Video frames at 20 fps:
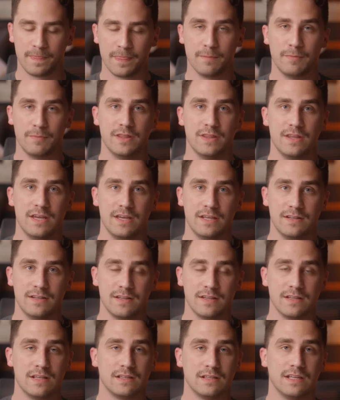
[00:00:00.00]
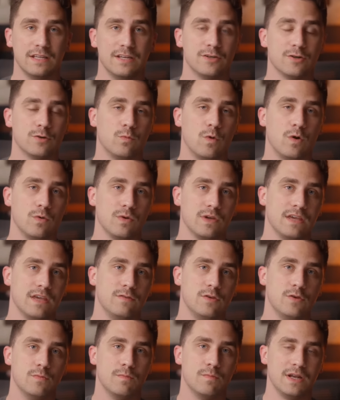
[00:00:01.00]
but then the lender won't
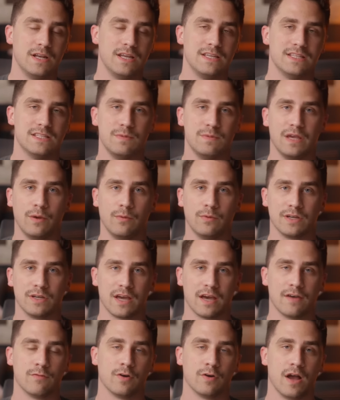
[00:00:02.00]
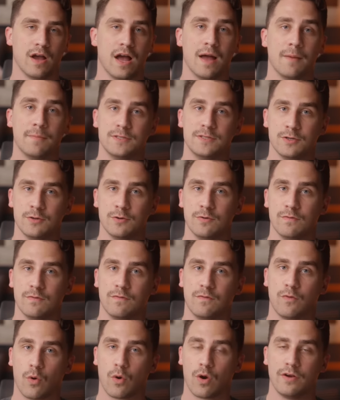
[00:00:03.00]
give you money to be able to cover up to
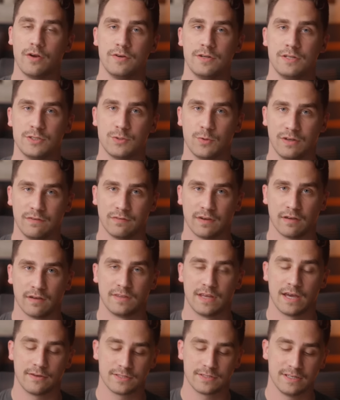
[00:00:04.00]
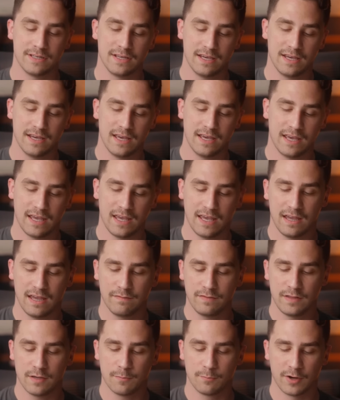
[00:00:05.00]
425,000
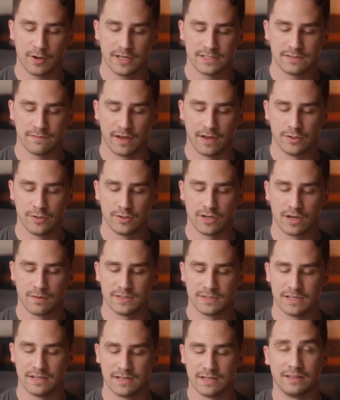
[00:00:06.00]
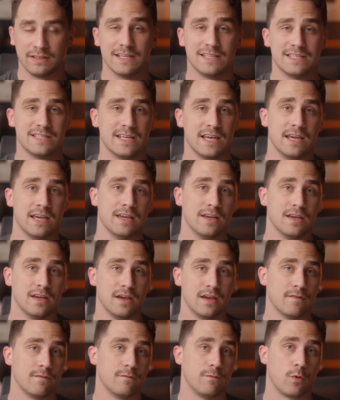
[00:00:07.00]
if the appraised value comes in at let's say
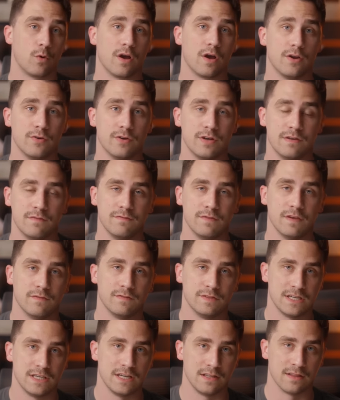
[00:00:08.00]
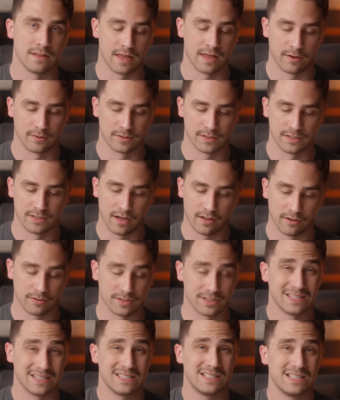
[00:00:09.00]

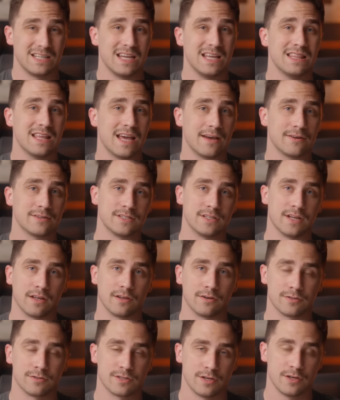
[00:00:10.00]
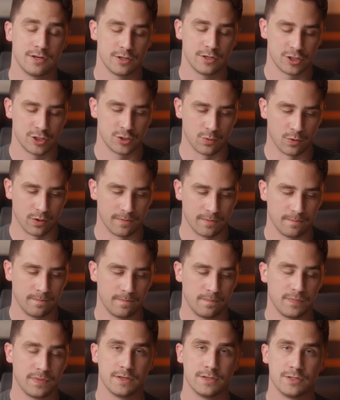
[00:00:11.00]
$415,000. That's $10,000 short.
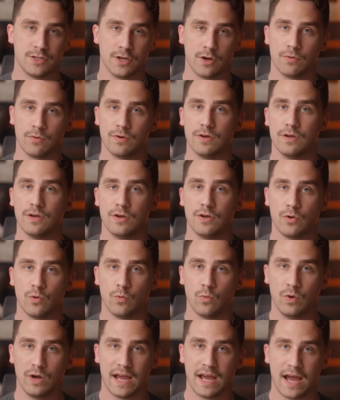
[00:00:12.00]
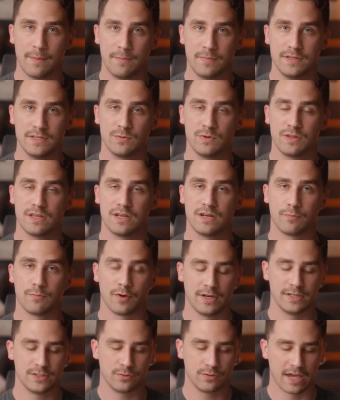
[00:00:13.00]
So what happens with an
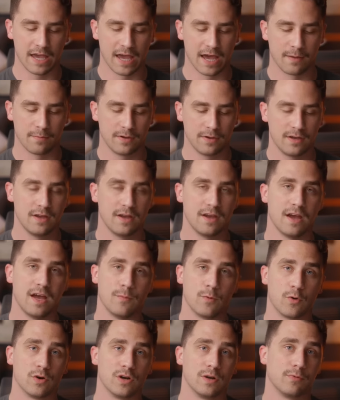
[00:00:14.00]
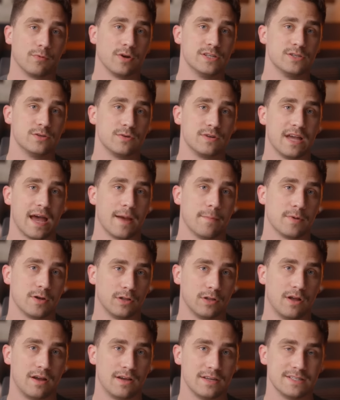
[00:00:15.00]
appraisal gap um, or an appraisal gap
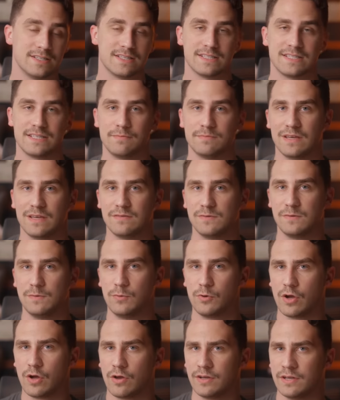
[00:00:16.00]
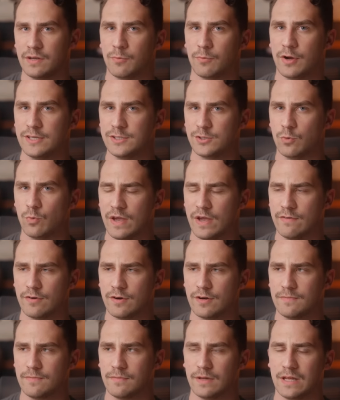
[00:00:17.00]
clause. Sometimes people call it an appraisal
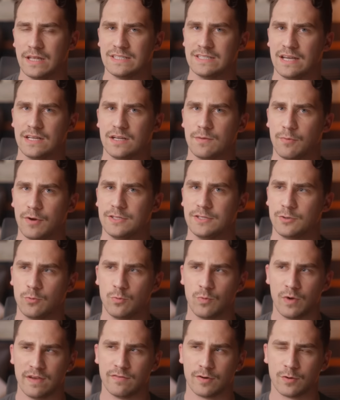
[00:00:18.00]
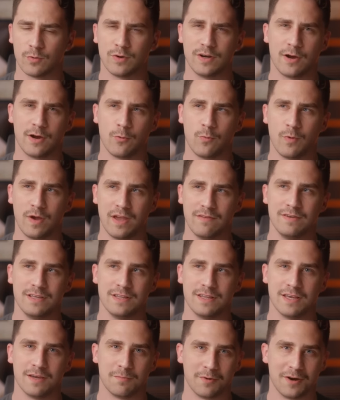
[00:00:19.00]
waiver. It's not an appraisal waiver. We're not
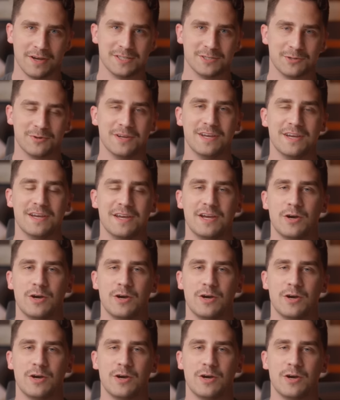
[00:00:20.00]
waiving the appraisal.